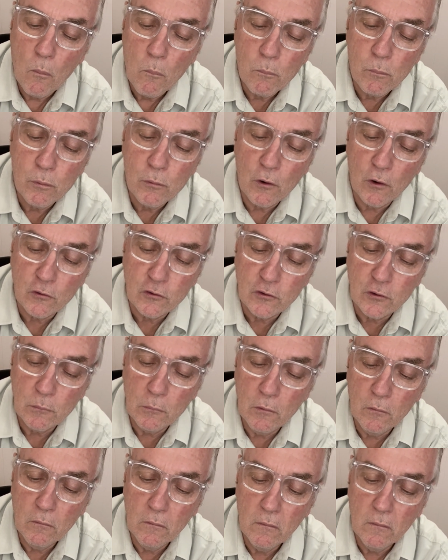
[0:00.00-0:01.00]

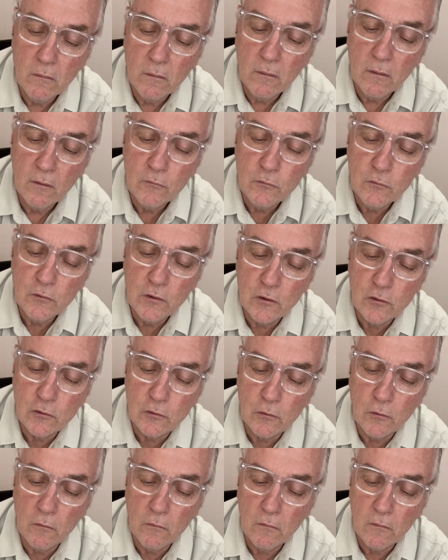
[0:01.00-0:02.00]
proximal,
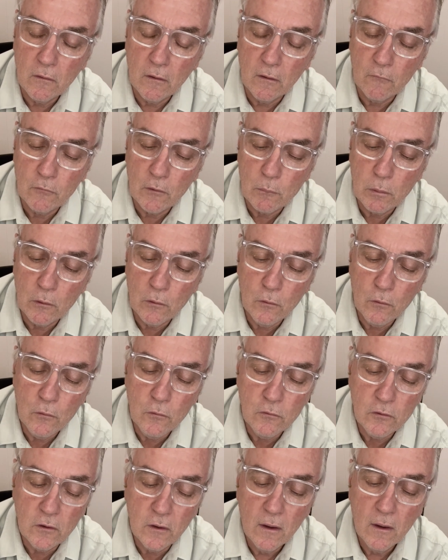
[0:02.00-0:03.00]
distal of the
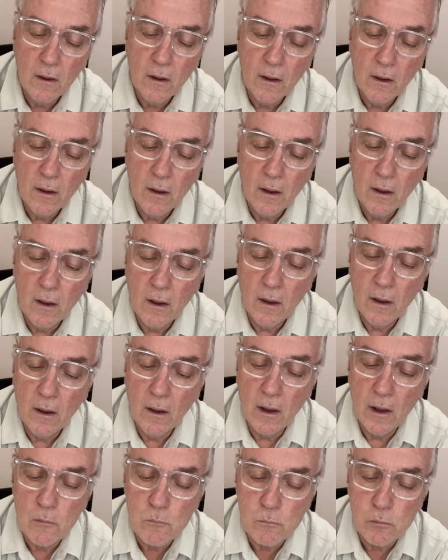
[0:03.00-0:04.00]
balloons,
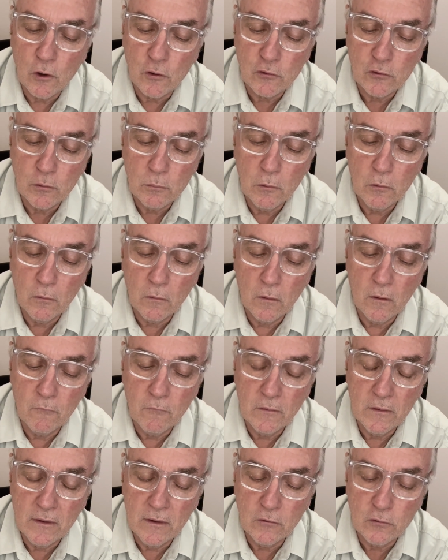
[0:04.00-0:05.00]
and proximal of
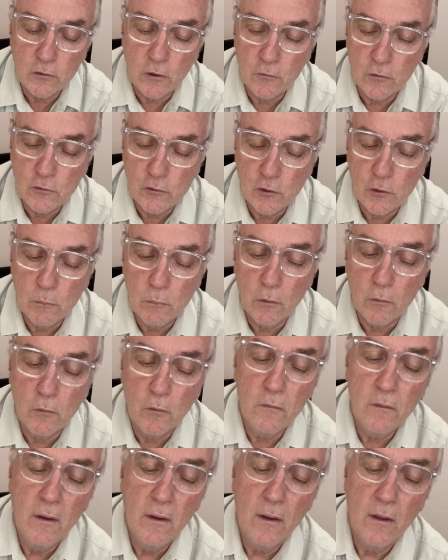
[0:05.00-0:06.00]
the esophageal
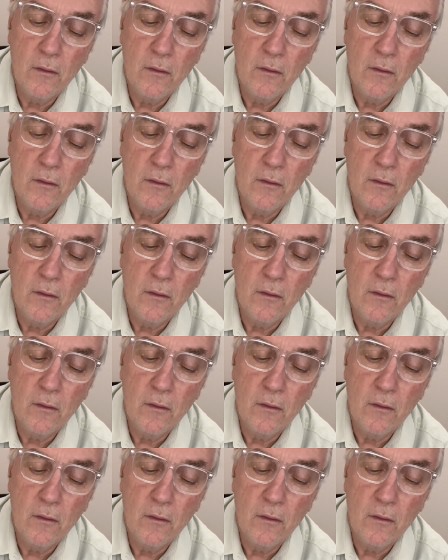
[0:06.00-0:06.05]
balloon.